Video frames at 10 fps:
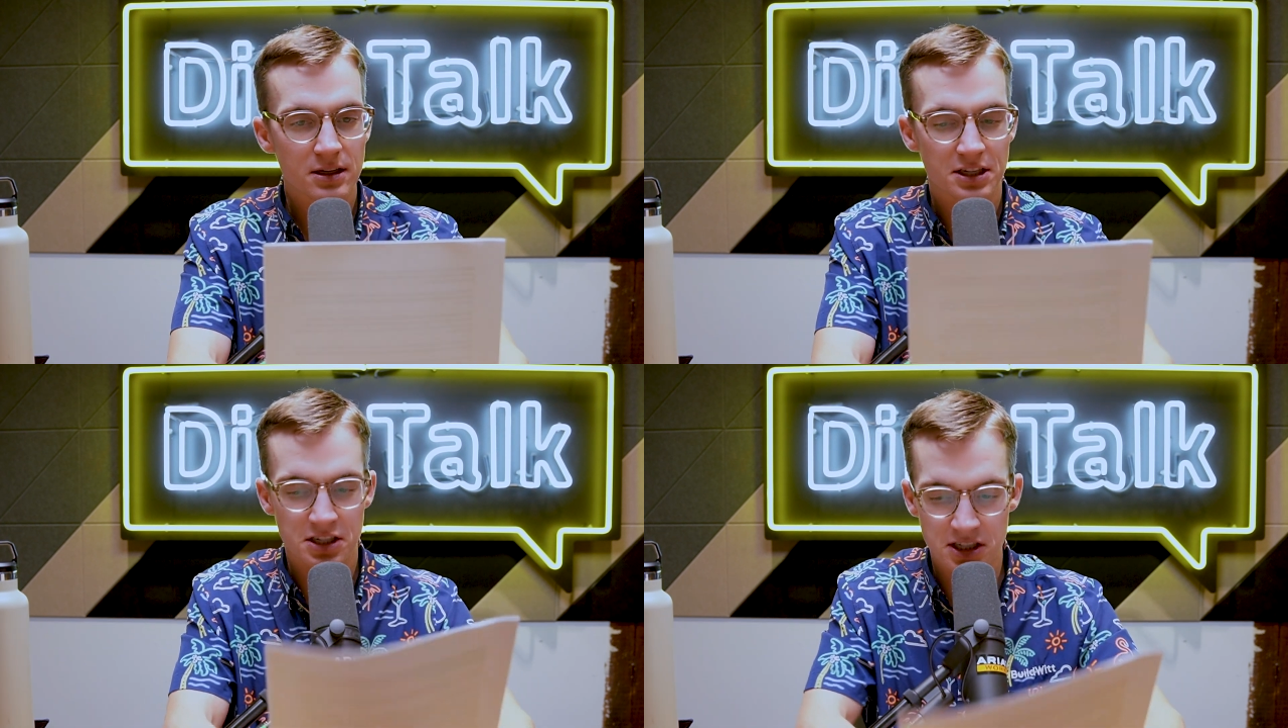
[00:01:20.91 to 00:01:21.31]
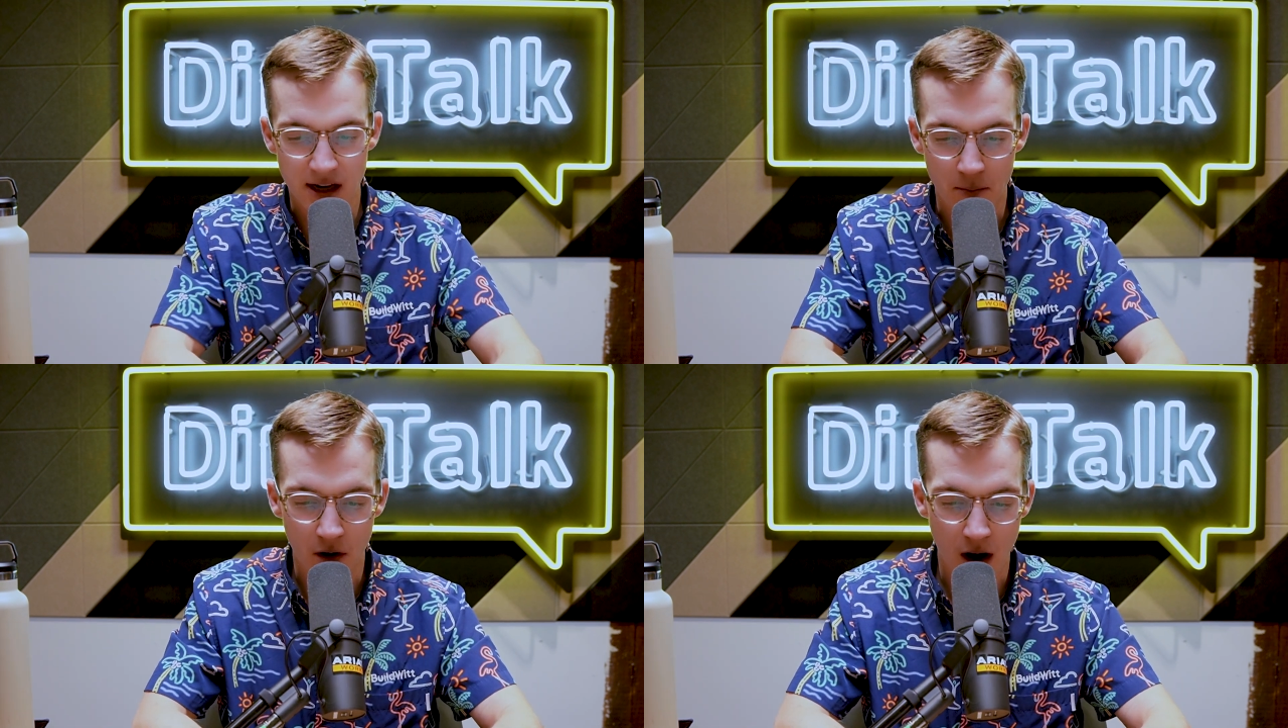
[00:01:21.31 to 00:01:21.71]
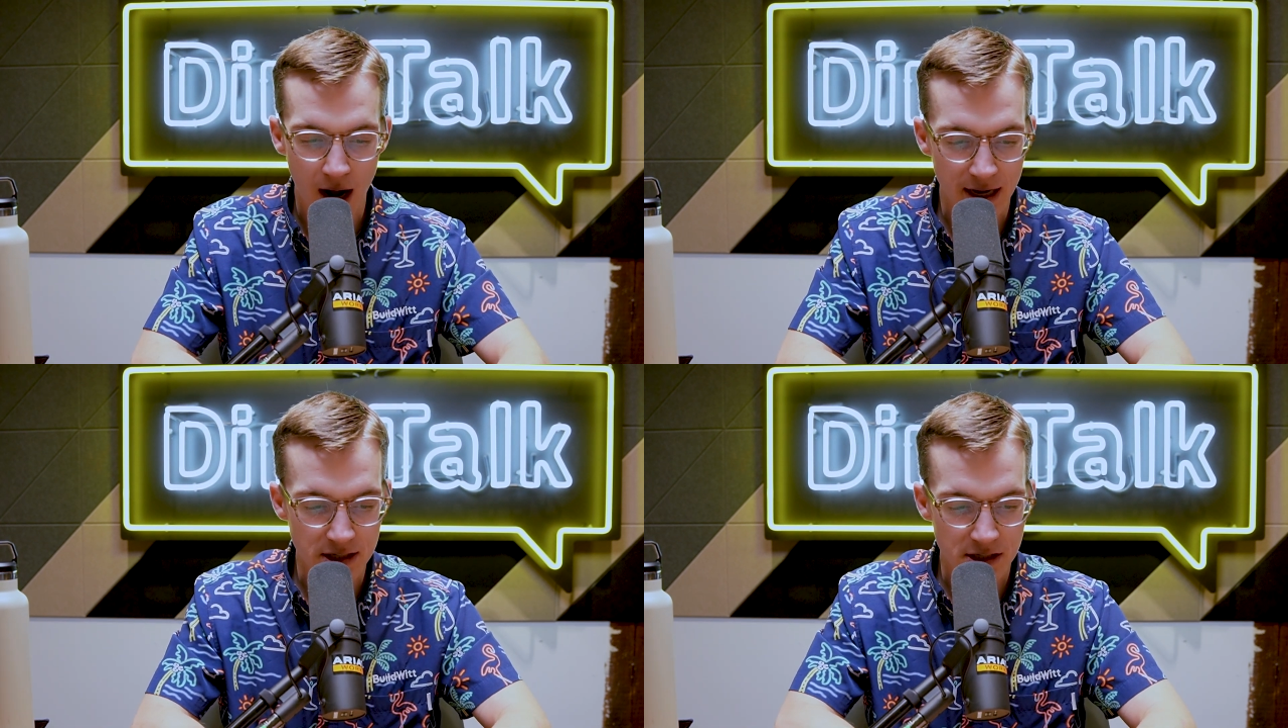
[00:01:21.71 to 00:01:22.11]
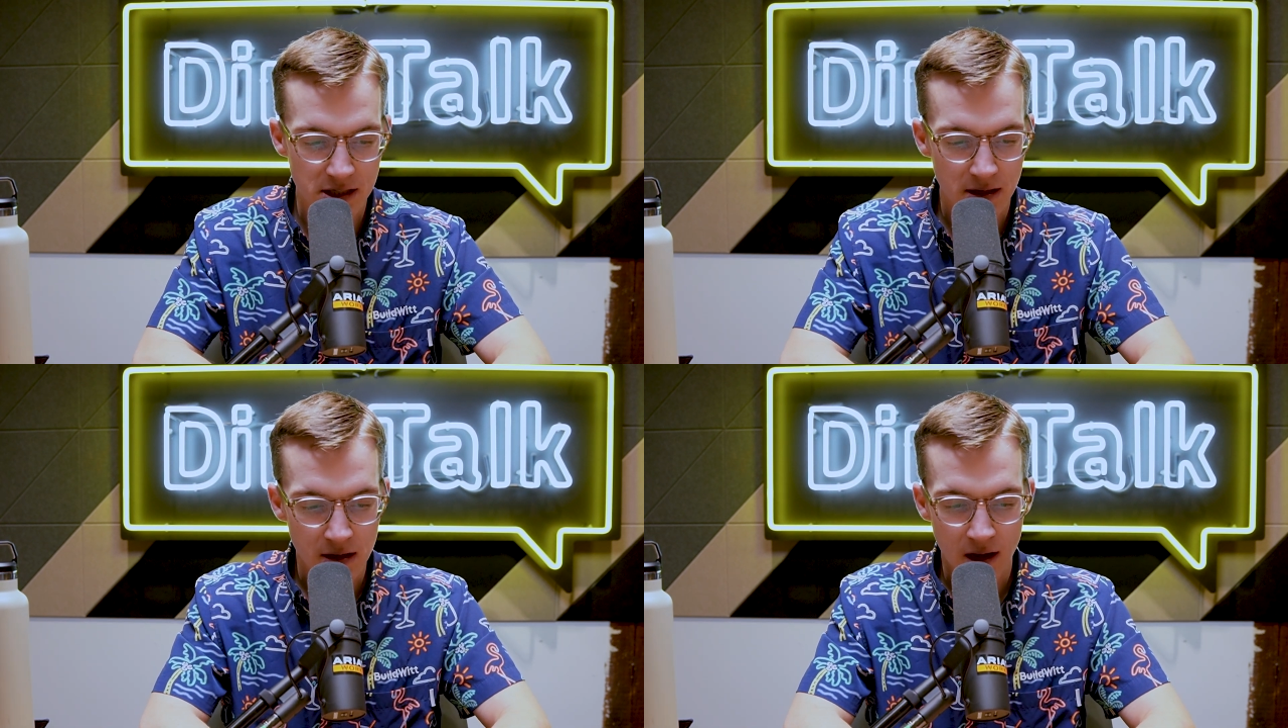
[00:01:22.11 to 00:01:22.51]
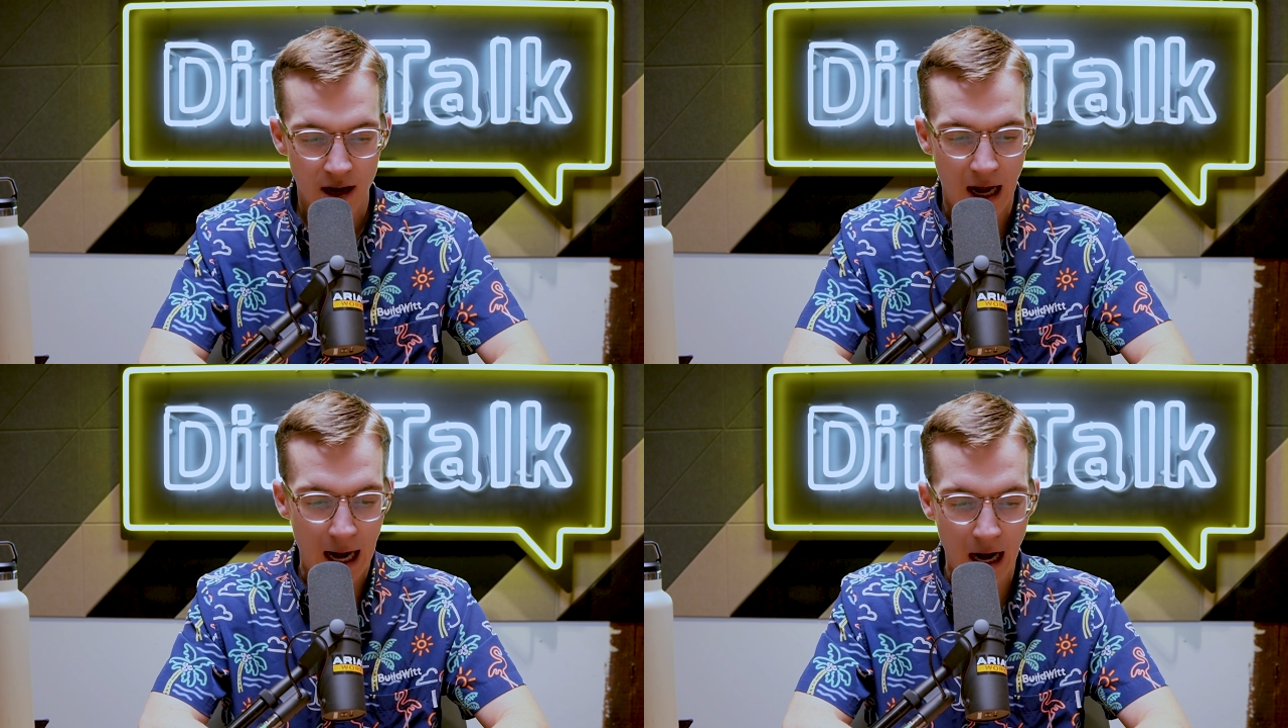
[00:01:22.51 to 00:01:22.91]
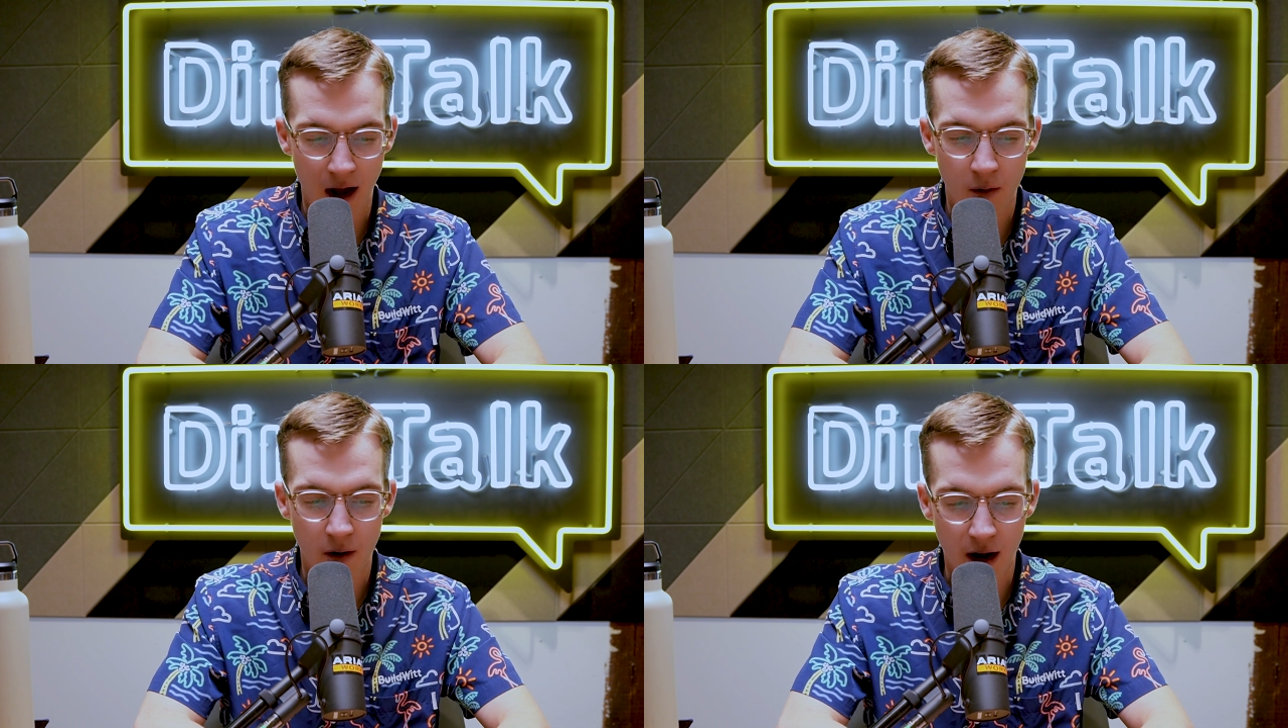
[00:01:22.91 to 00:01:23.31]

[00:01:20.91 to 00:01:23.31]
to summarize how